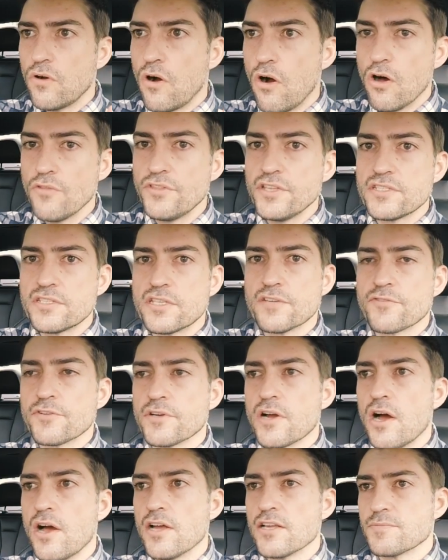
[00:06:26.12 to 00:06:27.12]
all these
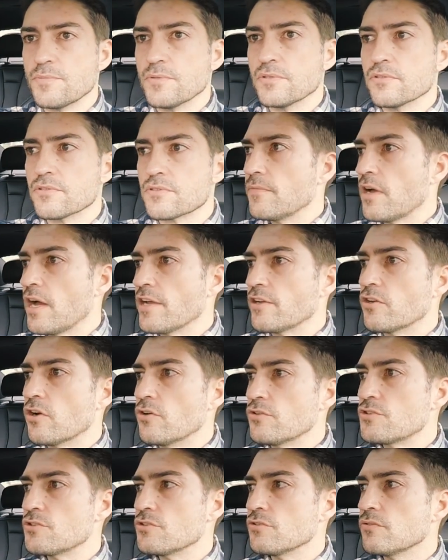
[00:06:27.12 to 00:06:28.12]
different hospitals I go
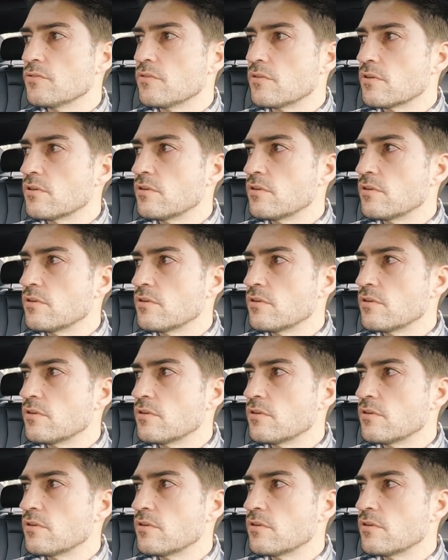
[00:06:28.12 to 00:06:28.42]
to